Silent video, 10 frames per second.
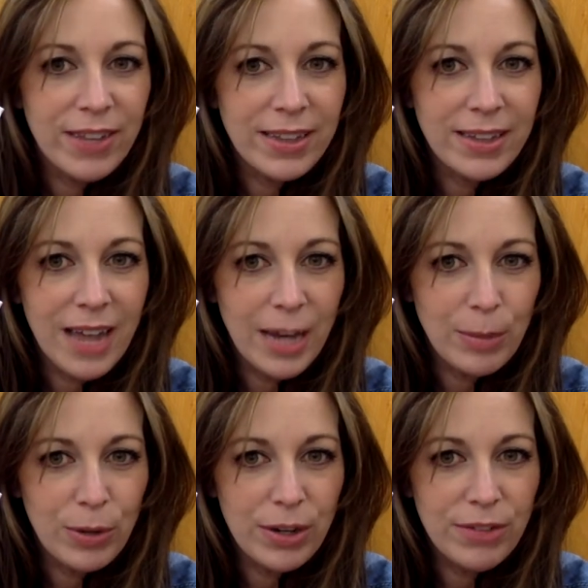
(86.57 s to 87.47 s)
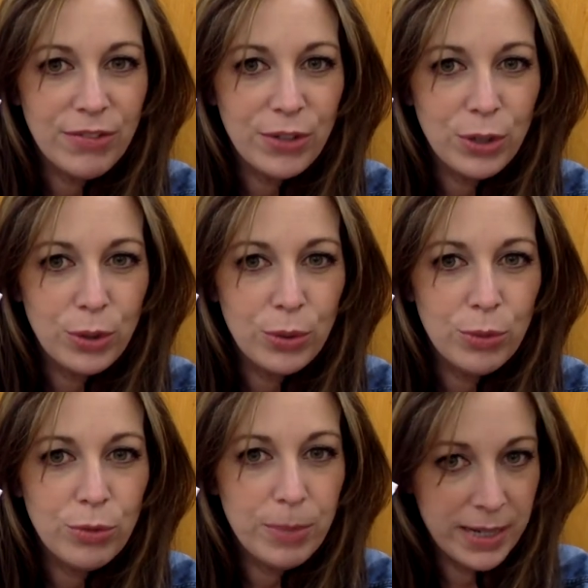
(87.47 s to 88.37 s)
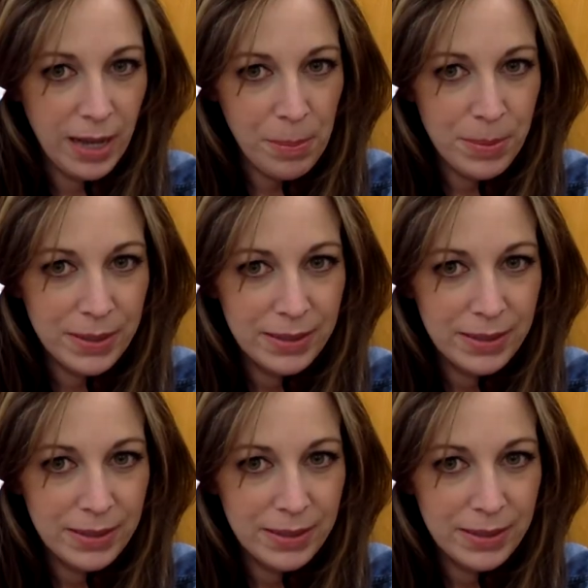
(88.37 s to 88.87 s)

at the library for you to pick up,